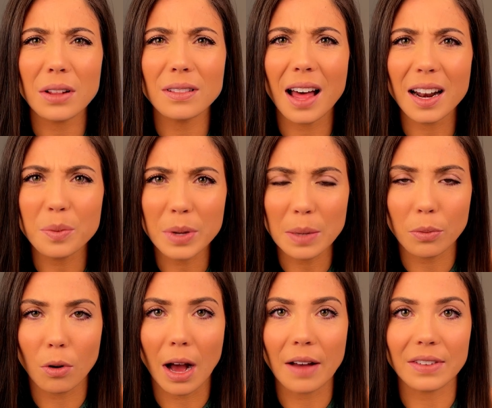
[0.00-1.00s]
a lot of
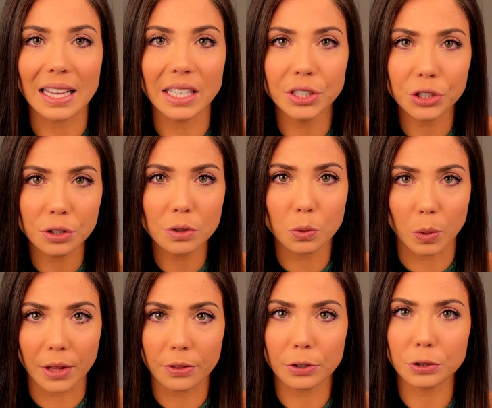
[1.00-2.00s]
people have issues
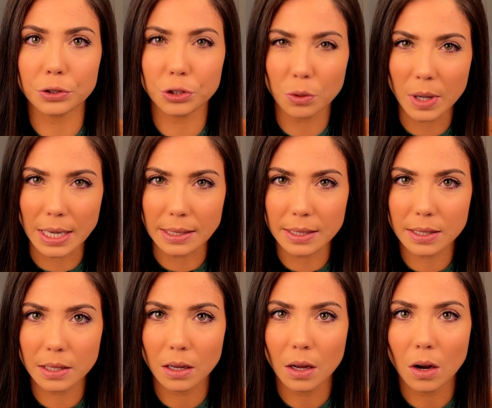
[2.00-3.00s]
with their
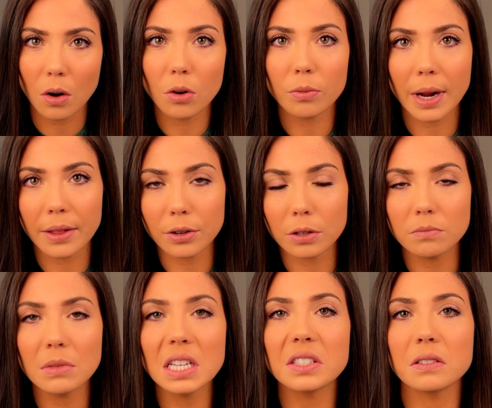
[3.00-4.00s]
joints, or
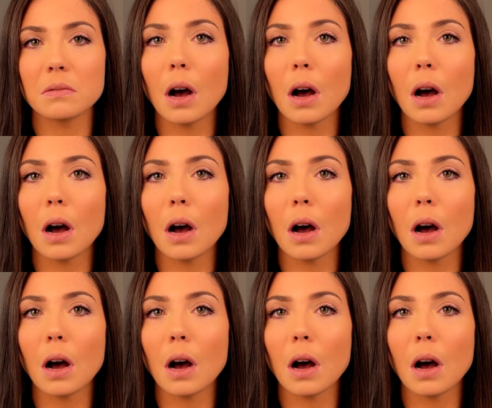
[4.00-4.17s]
rather, it's